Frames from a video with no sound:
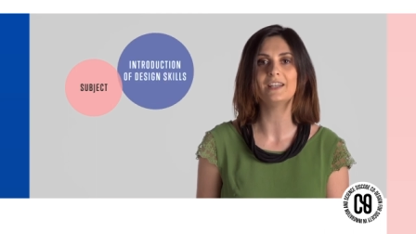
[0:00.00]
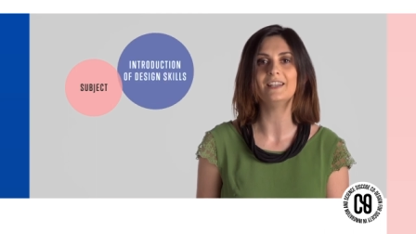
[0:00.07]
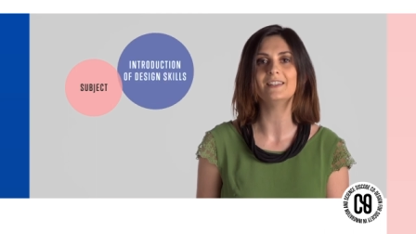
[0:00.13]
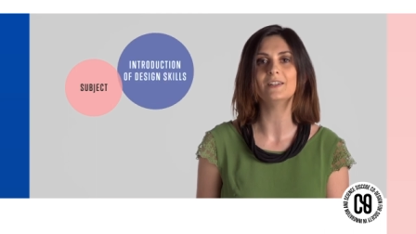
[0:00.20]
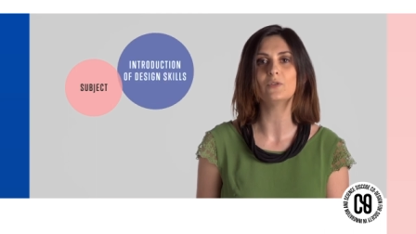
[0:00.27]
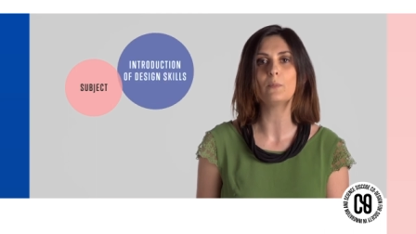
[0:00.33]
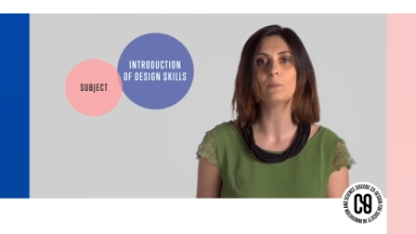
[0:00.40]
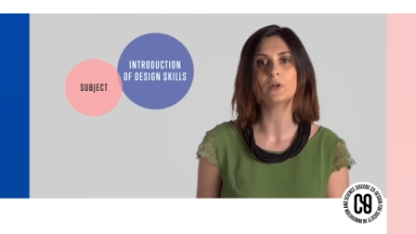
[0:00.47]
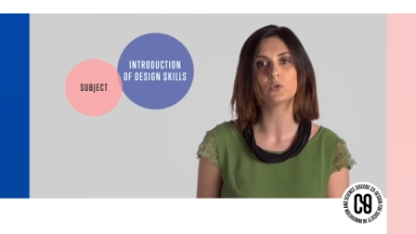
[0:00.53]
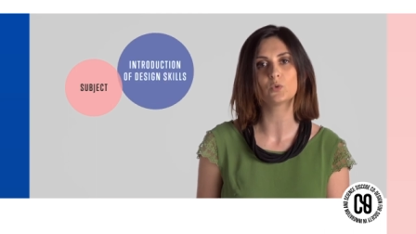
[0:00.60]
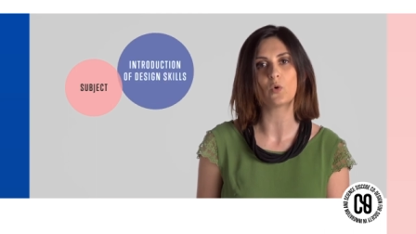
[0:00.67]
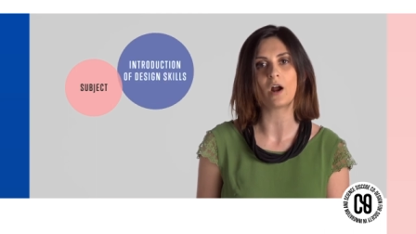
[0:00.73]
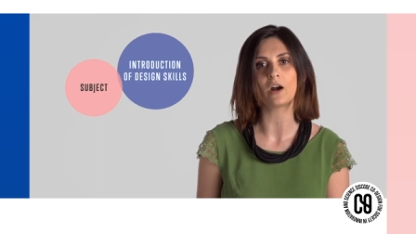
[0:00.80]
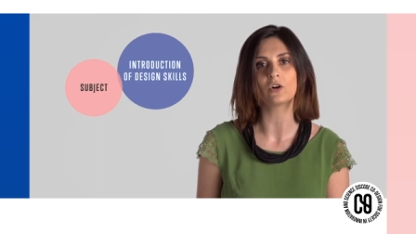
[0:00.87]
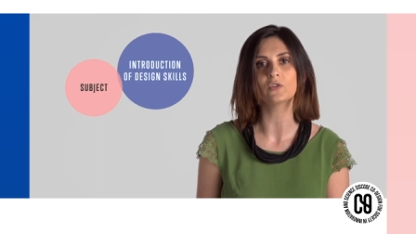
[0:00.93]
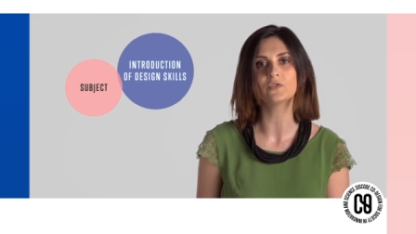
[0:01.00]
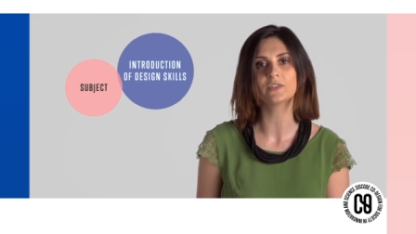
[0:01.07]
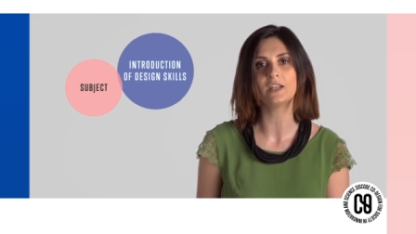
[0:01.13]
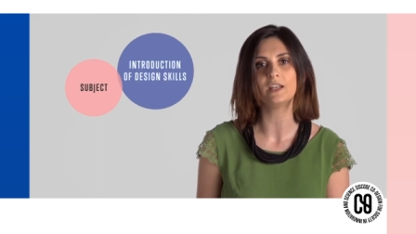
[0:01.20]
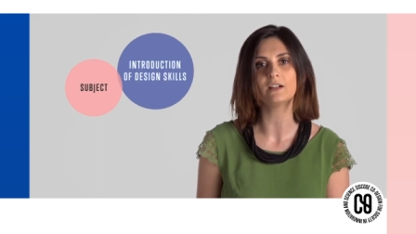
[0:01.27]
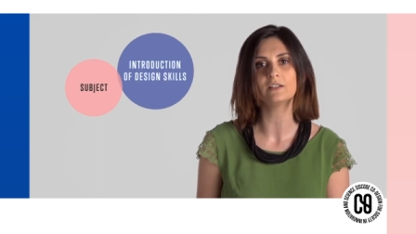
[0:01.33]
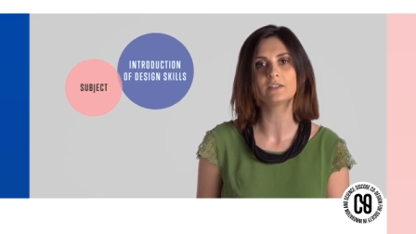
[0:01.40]
in the repertoire of
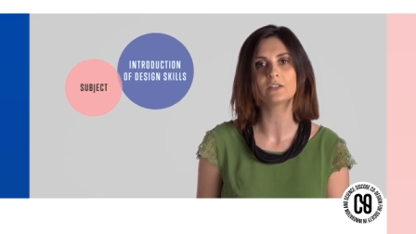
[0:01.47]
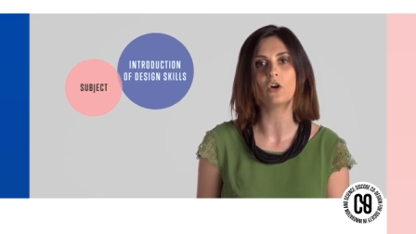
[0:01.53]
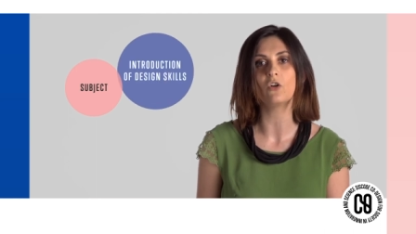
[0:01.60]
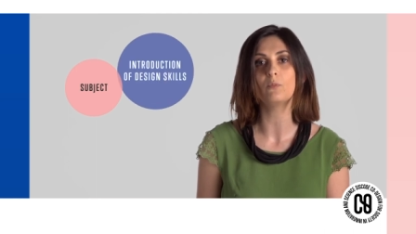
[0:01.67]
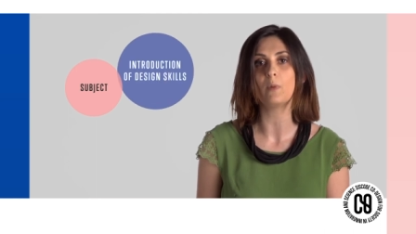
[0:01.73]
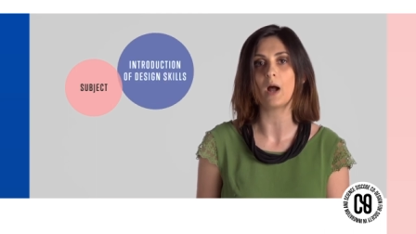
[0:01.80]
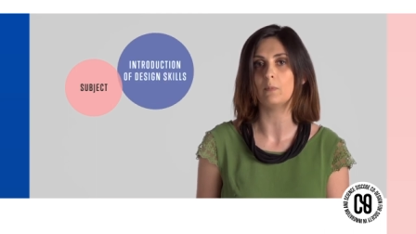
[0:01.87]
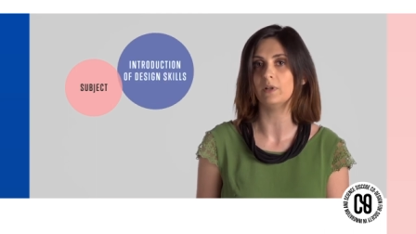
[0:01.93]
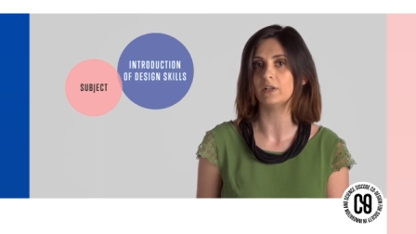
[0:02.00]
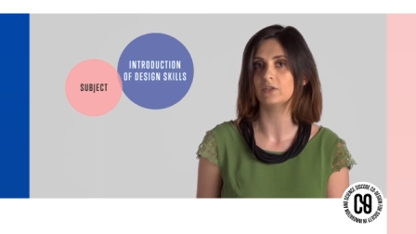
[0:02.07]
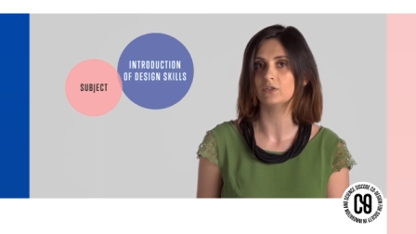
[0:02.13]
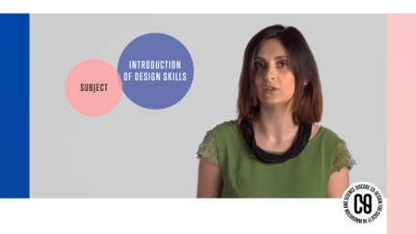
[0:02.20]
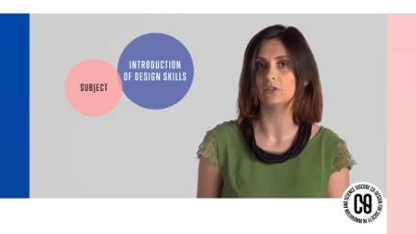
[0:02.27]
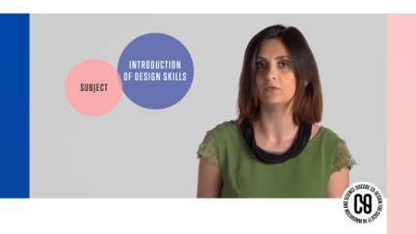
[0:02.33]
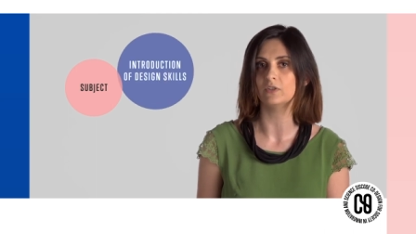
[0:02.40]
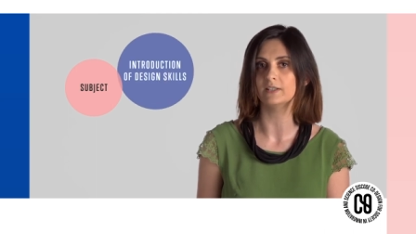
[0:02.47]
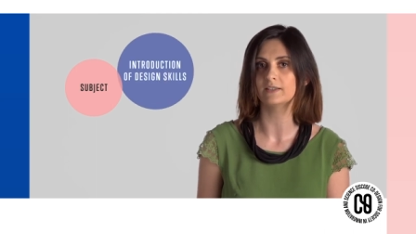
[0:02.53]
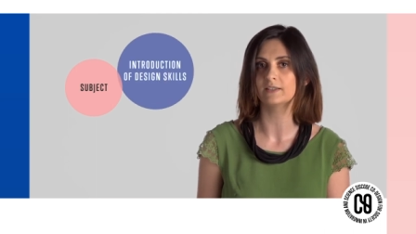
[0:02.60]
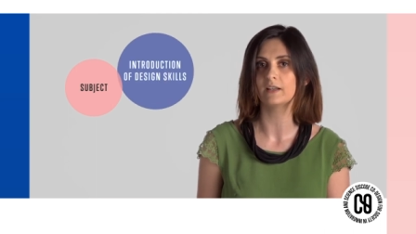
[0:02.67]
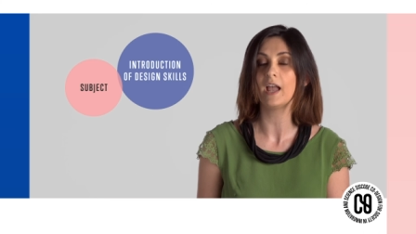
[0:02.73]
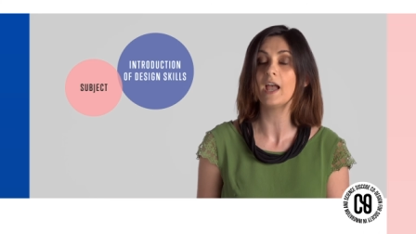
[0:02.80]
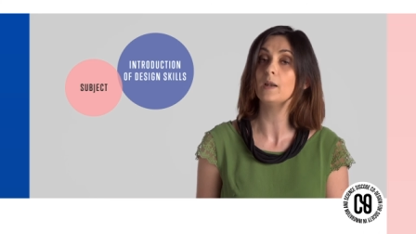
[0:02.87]
skills of public
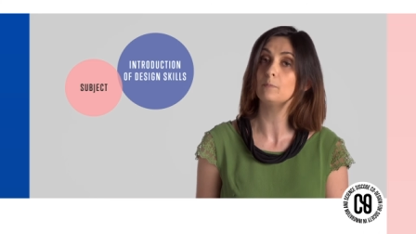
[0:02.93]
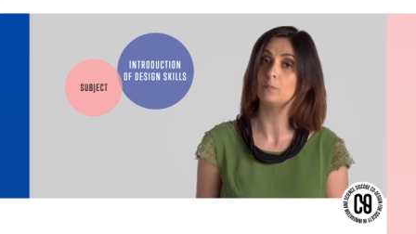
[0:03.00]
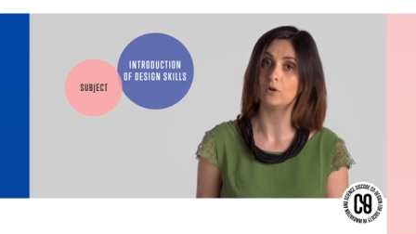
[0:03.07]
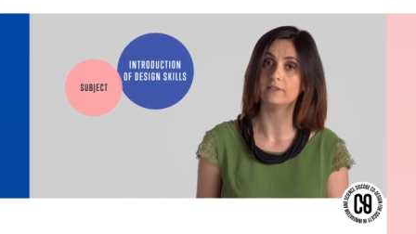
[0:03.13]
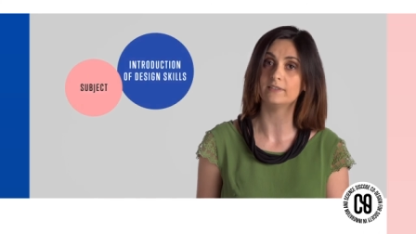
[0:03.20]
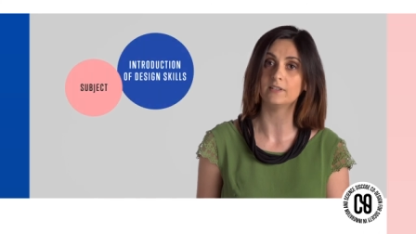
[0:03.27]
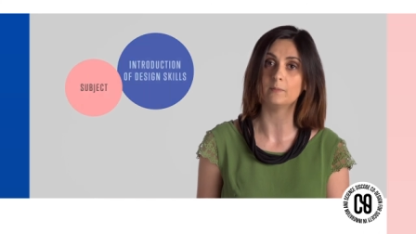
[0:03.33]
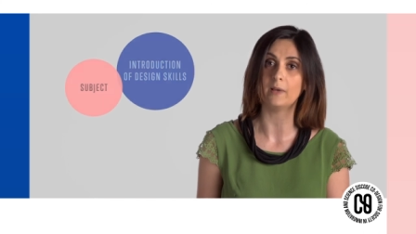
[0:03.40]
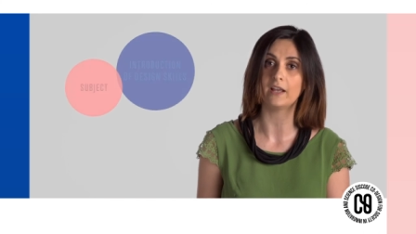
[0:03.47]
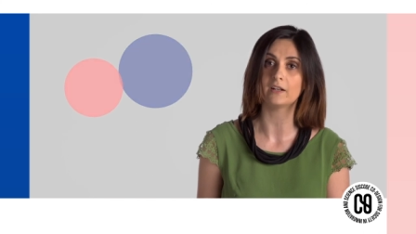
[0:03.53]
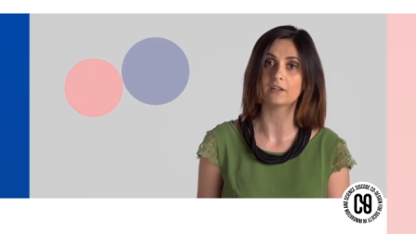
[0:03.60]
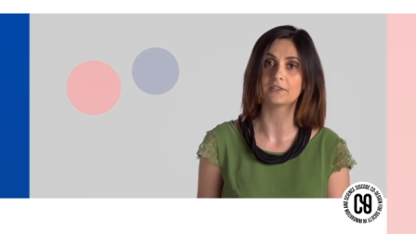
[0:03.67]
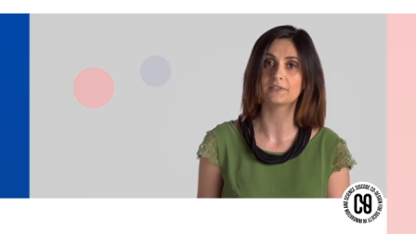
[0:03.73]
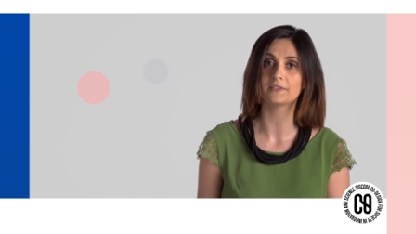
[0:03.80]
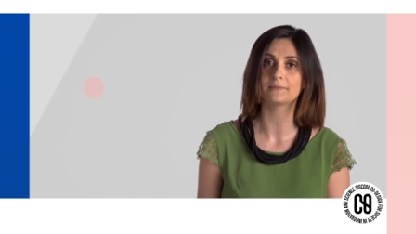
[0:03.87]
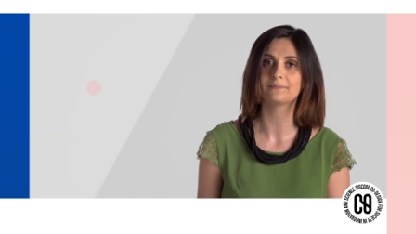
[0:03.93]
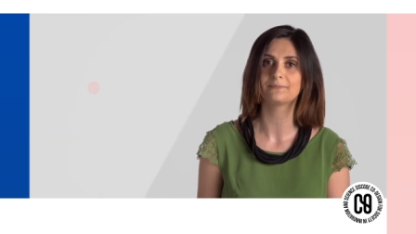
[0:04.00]
servants and policymakers.